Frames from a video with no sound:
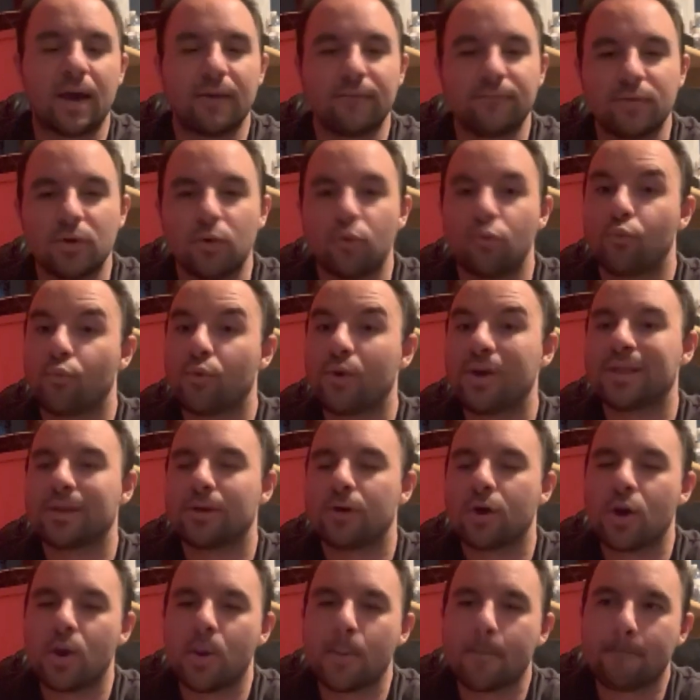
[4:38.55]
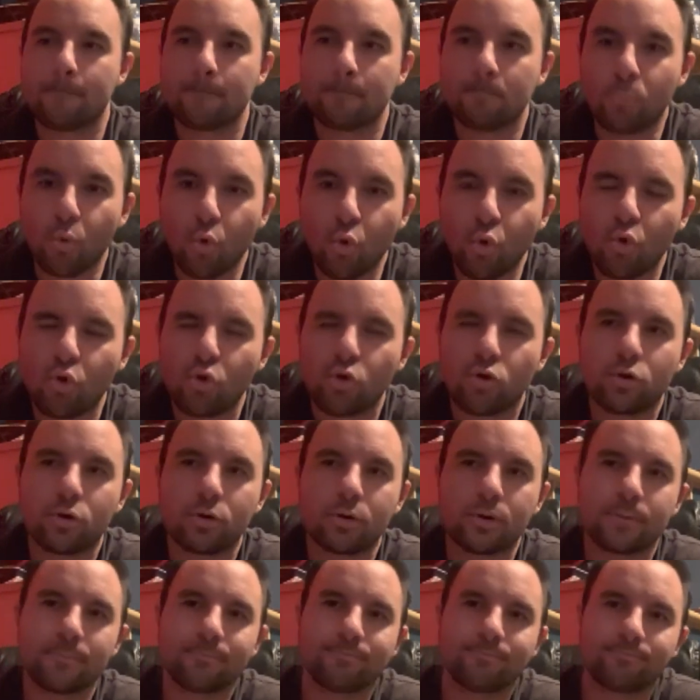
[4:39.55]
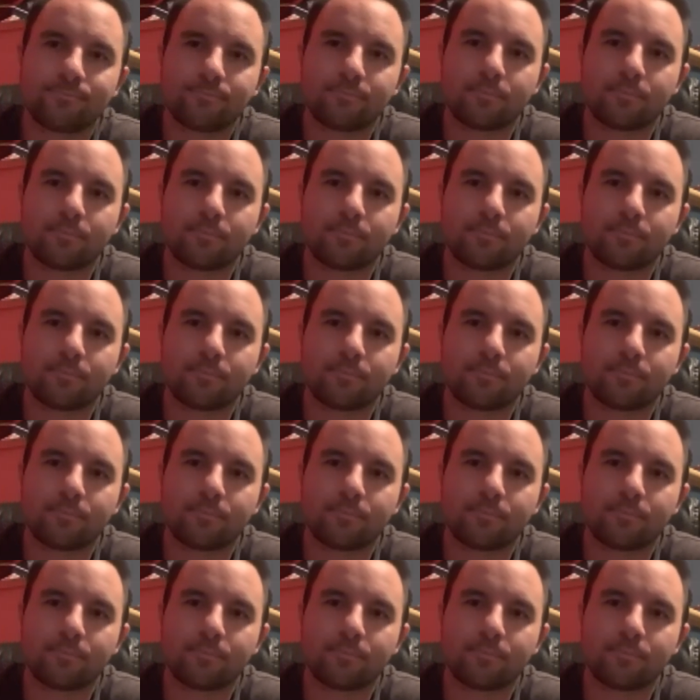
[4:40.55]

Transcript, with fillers: I feel, with more